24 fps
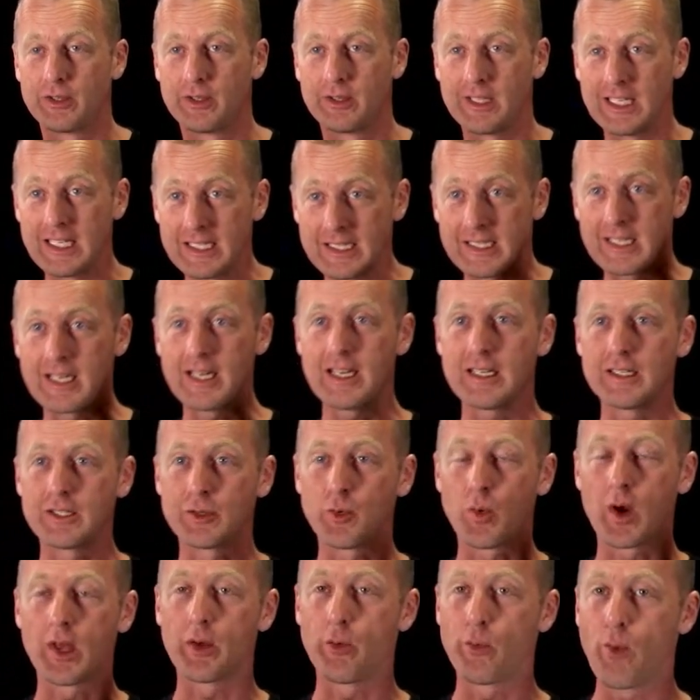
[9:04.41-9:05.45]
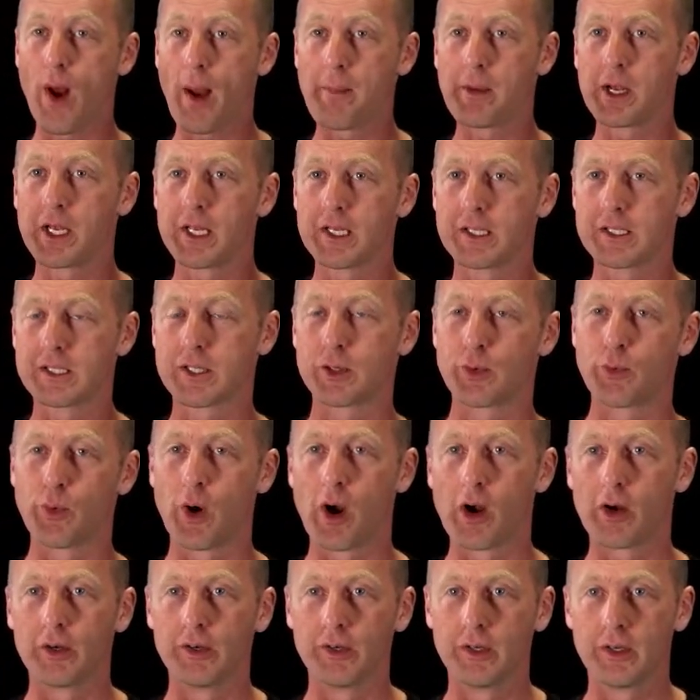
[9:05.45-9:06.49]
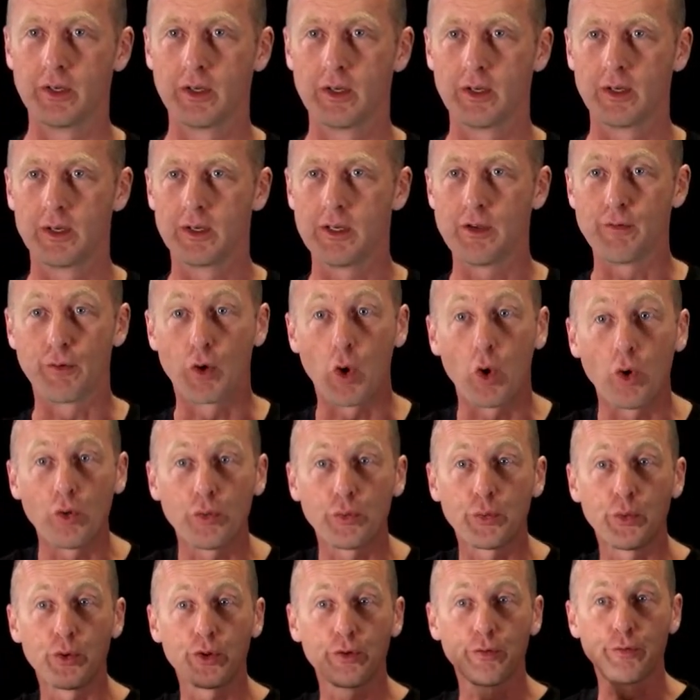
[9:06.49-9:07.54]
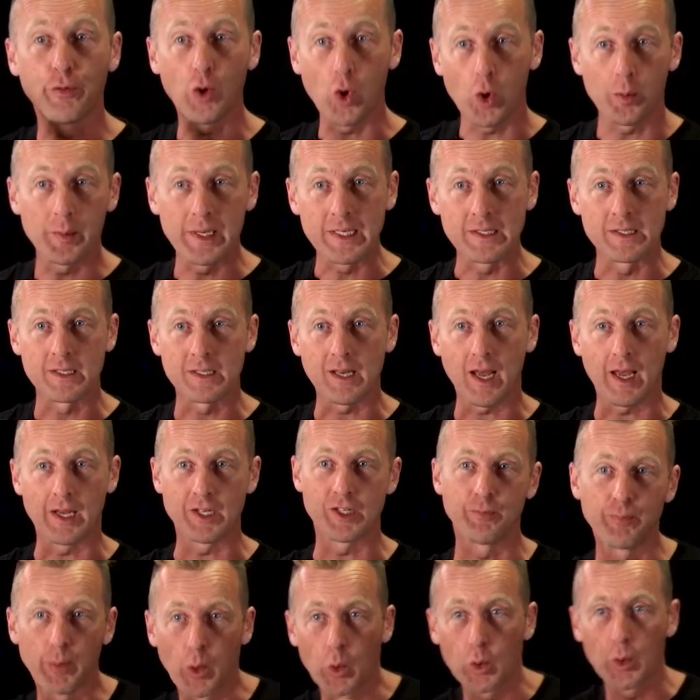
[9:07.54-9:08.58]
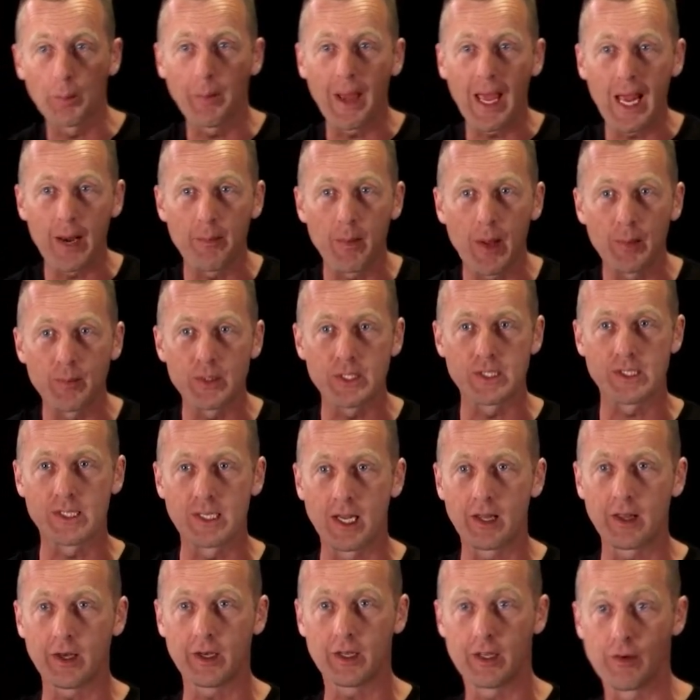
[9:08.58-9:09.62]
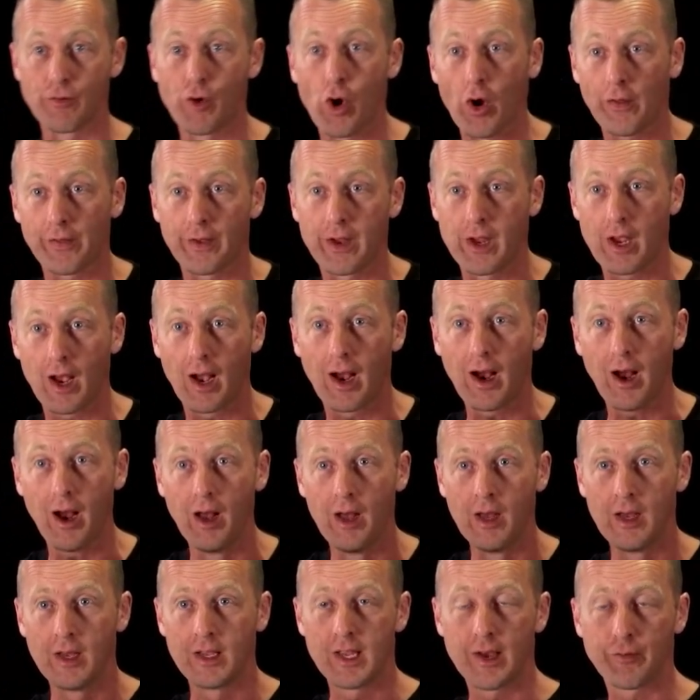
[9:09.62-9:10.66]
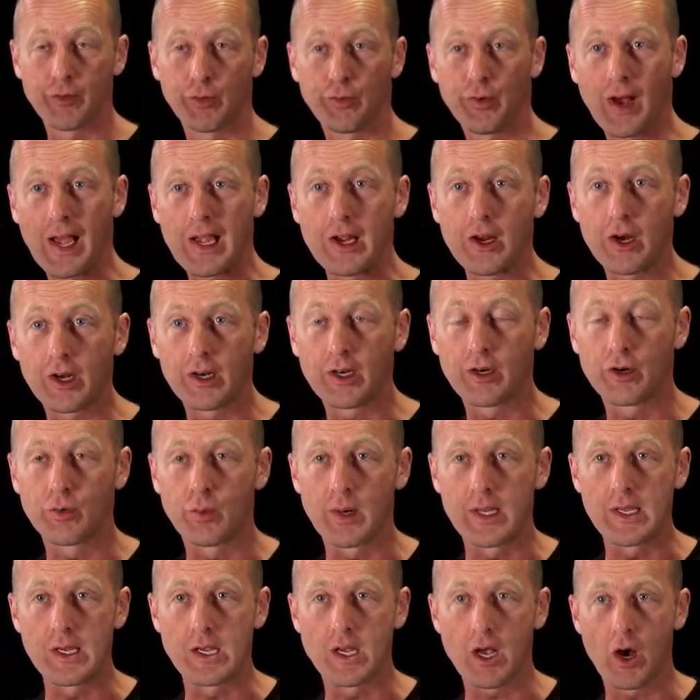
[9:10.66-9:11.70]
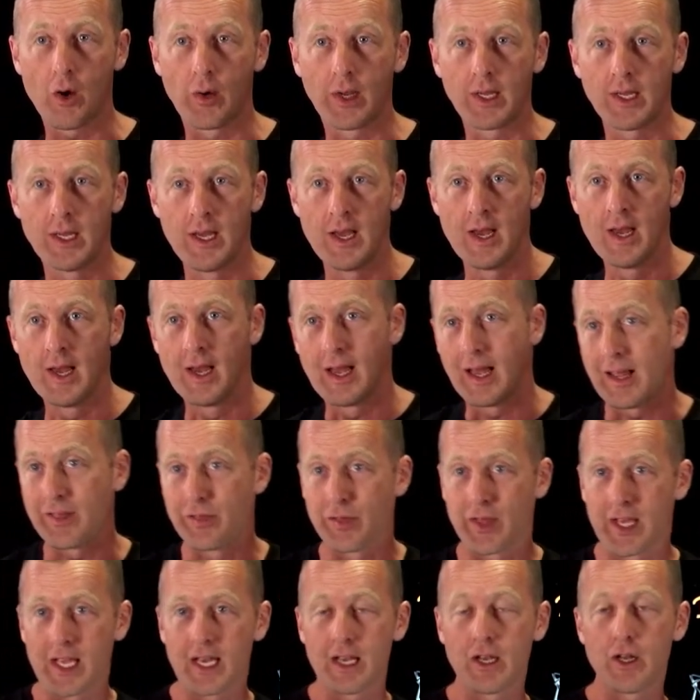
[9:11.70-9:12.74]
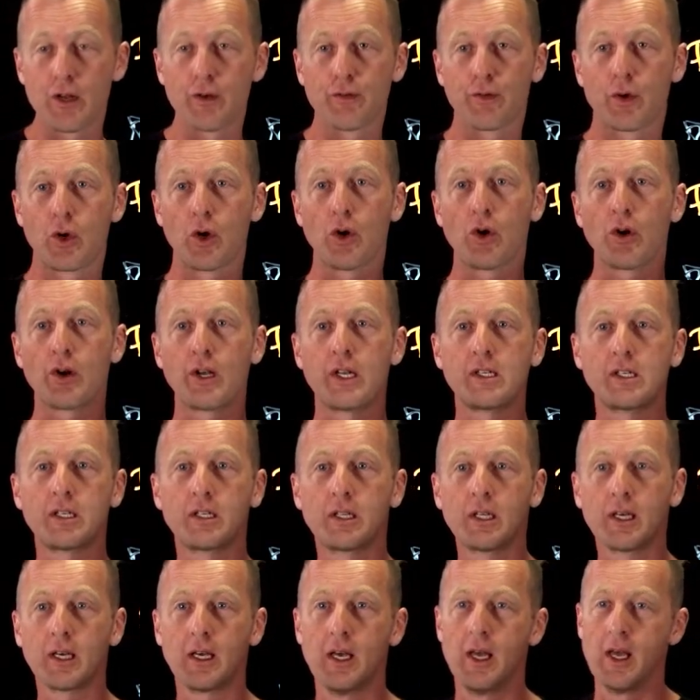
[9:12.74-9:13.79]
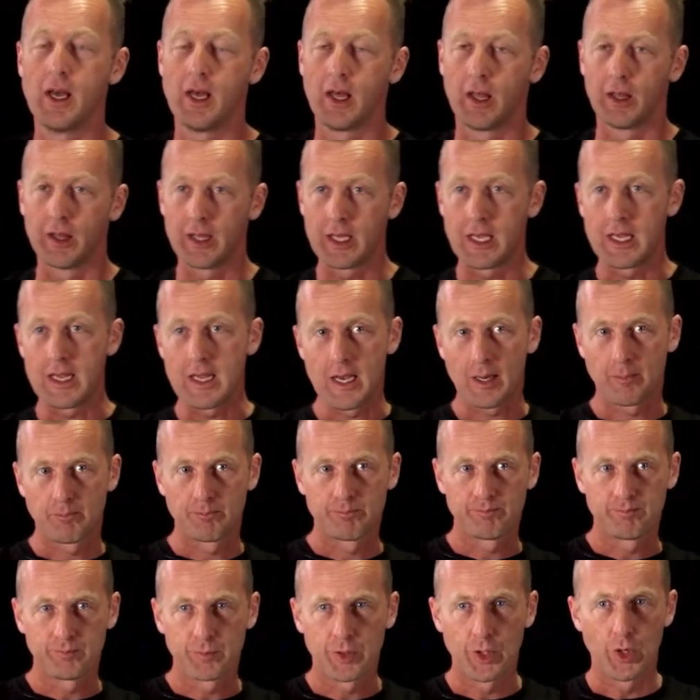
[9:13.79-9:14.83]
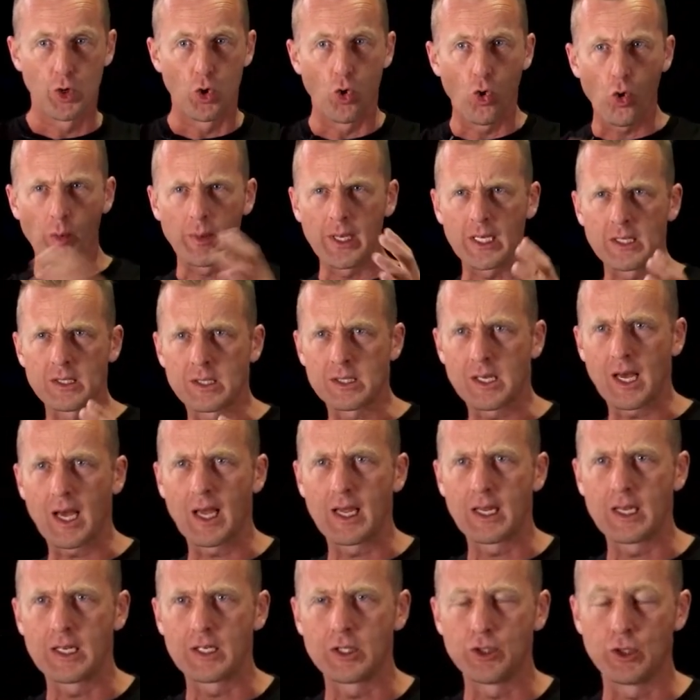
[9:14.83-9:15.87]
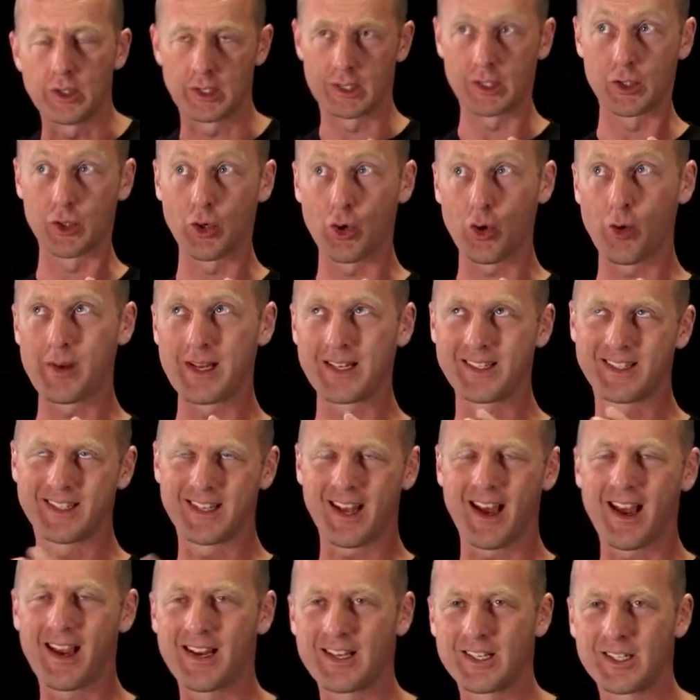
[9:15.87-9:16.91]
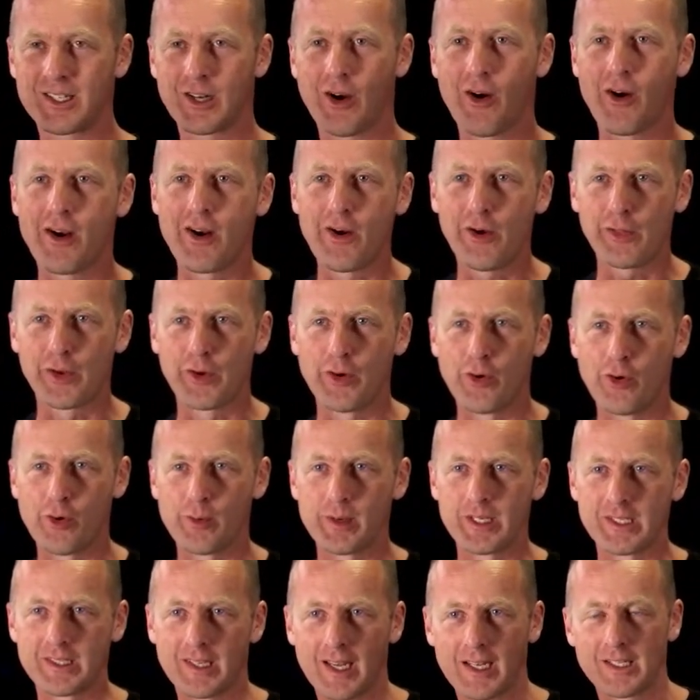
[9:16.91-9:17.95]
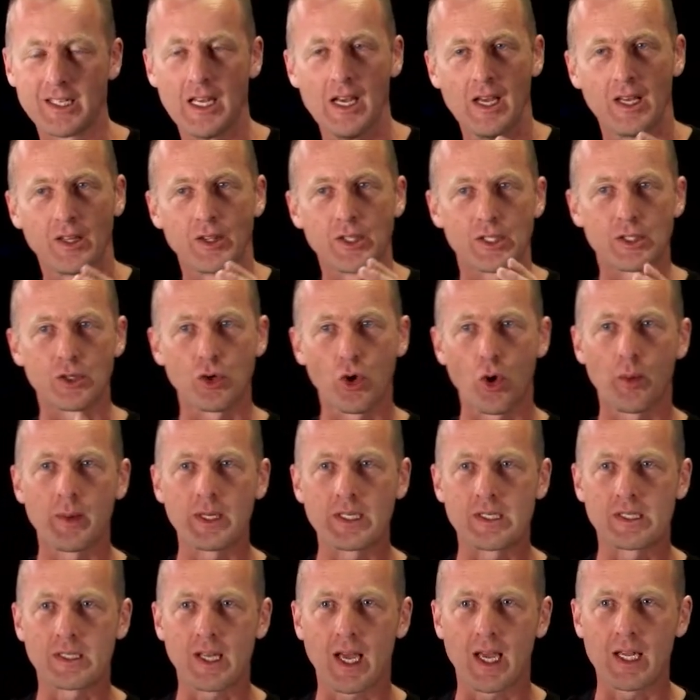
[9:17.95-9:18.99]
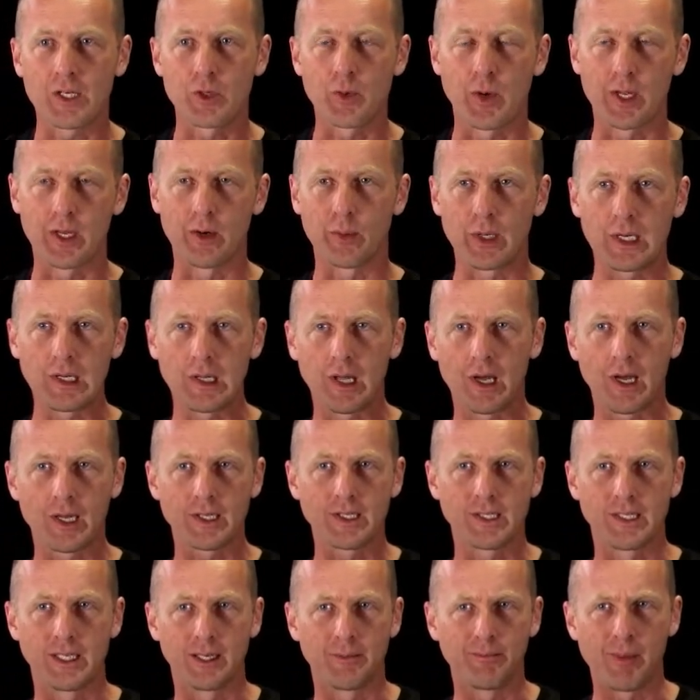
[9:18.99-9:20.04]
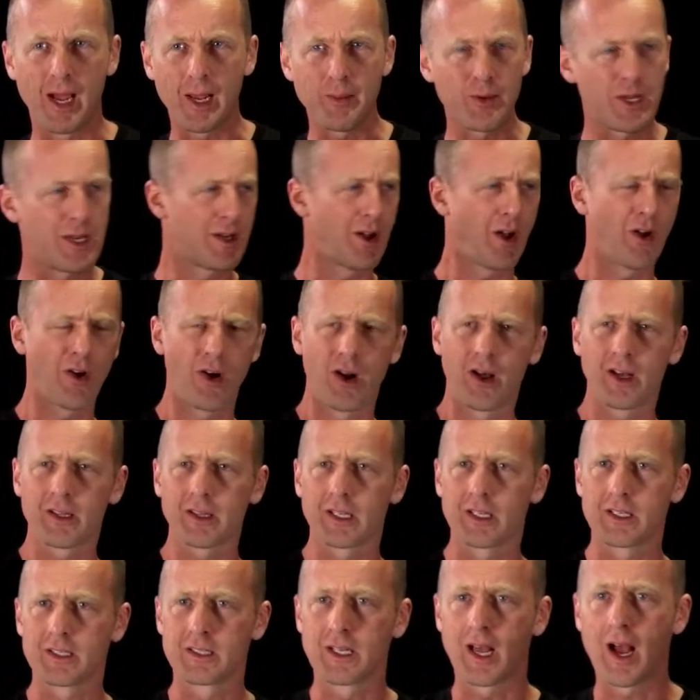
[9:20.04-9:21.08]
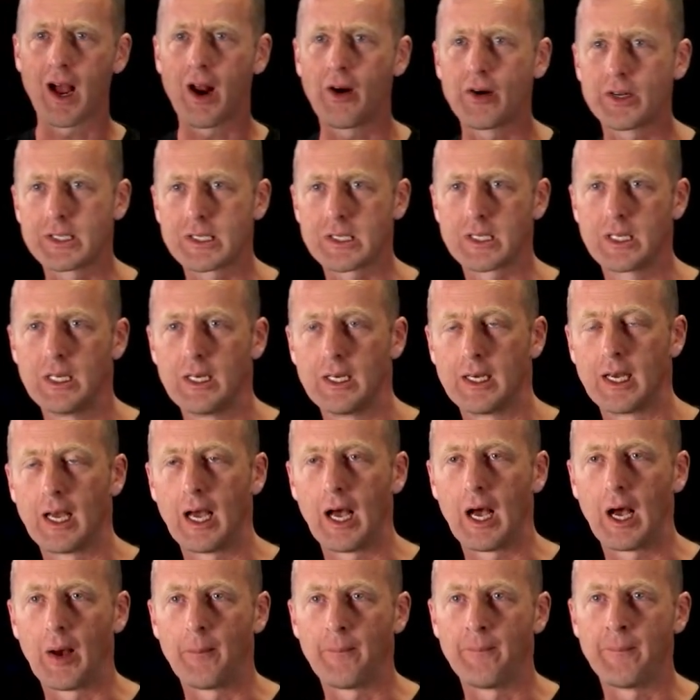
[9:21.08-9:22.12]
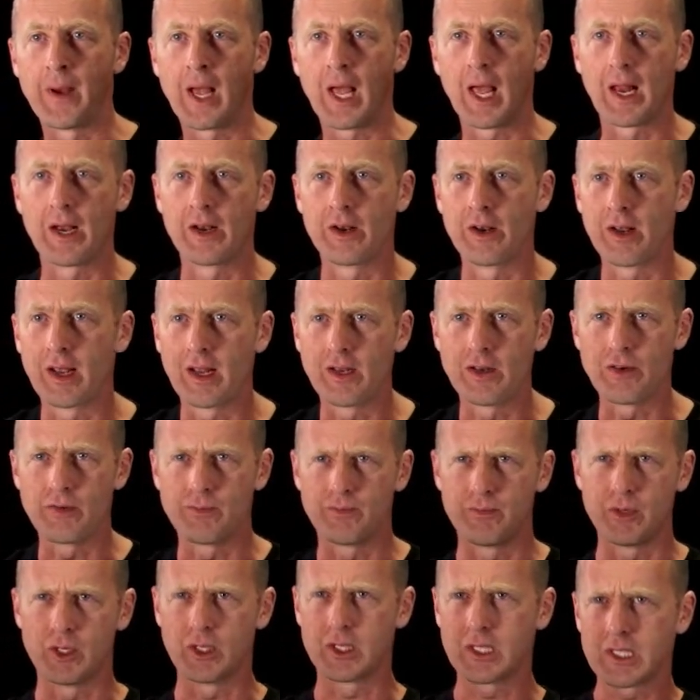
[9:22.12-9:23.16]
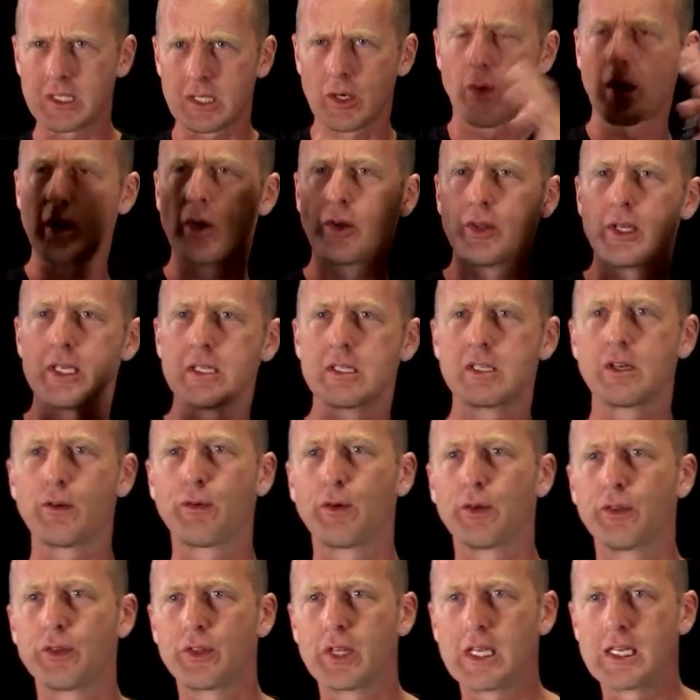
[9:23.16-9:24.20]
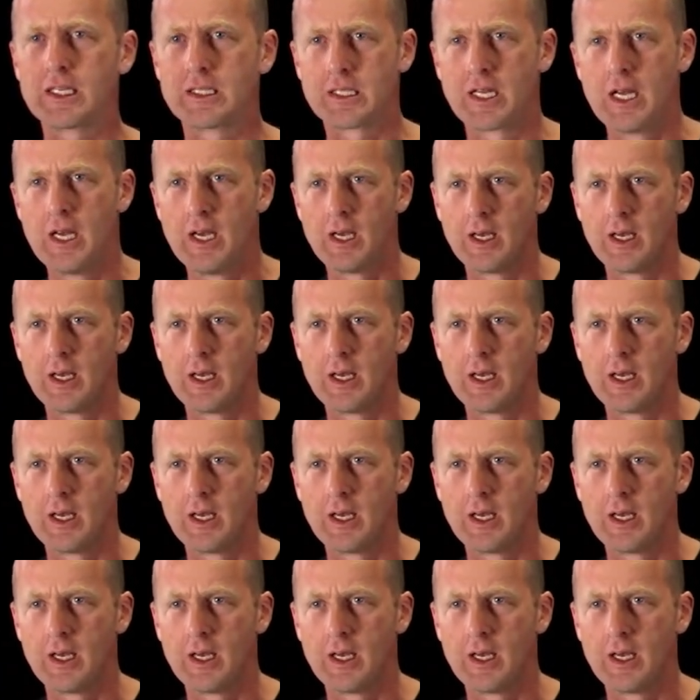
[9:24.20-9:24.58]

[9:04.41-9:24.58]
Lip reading: This is where the rubber hits the road. You've gone through the forming stage. You've pulled the band members together. You've got the car. You have a vague idea of where you're going. And then you've gone into the norming stage, the storming stage, sorry, not the norming stage, the storming stage where you realize that maybe you don't like the guitarist and you disagree on these different things.